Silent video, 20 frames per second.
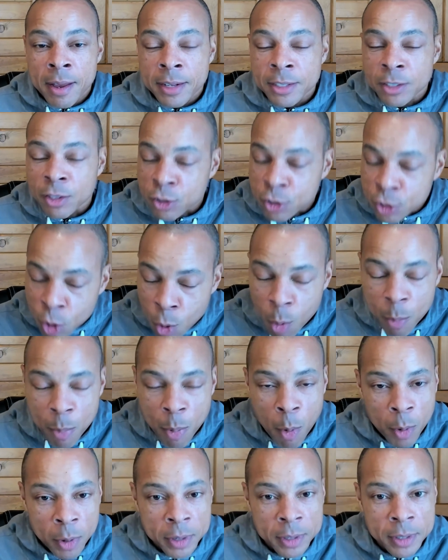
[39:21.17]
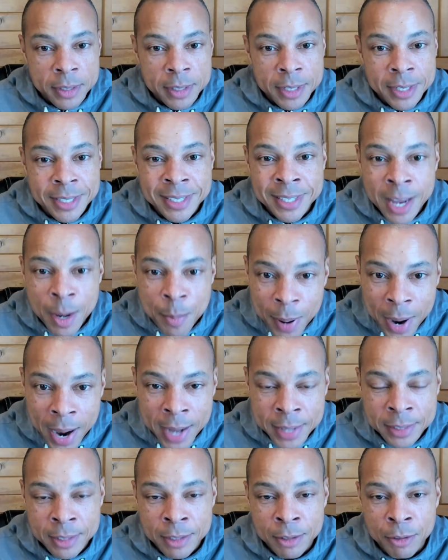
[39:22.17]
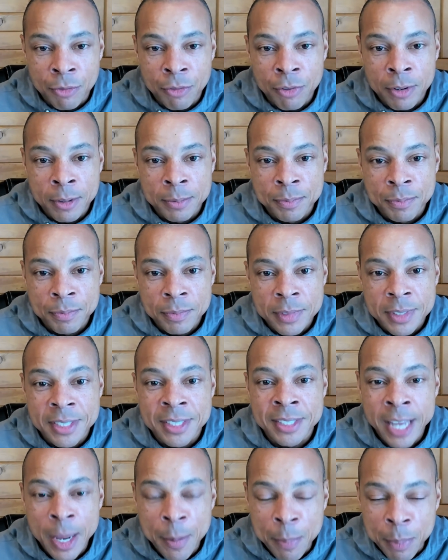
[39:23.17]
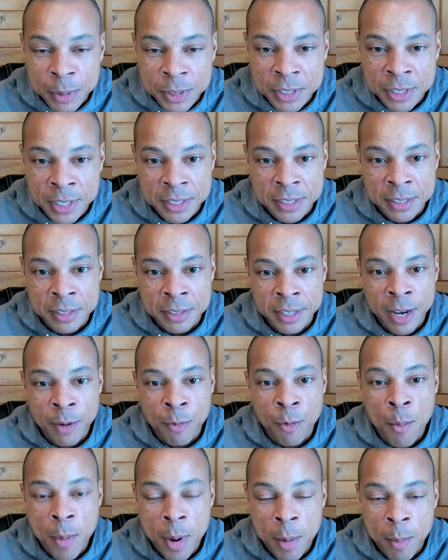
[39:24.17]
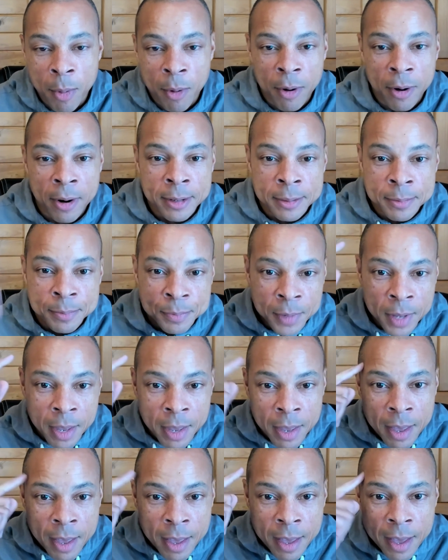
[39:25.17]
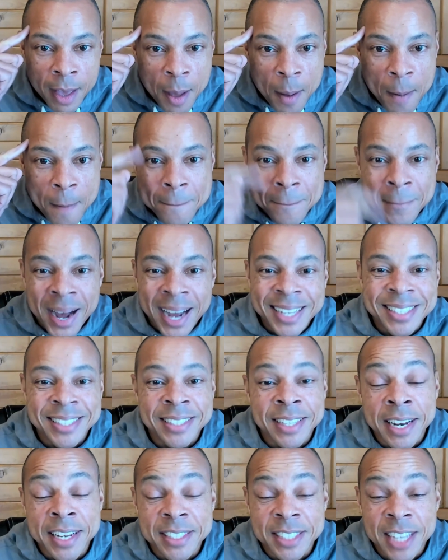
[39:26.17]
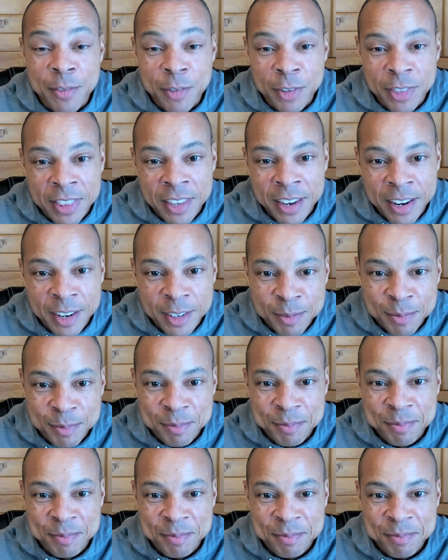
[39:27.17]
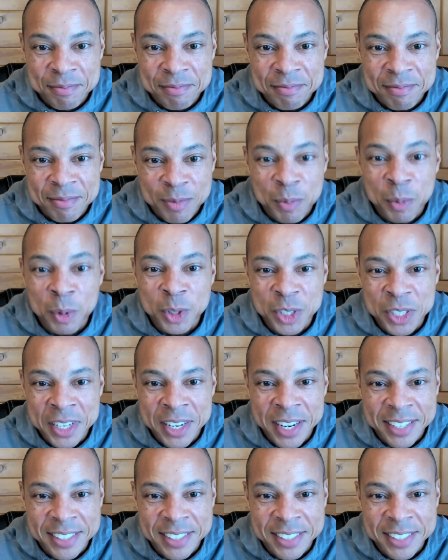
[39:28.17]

it's so important to stay positive, stay persistent, and remember, mindset is everything. We'll see you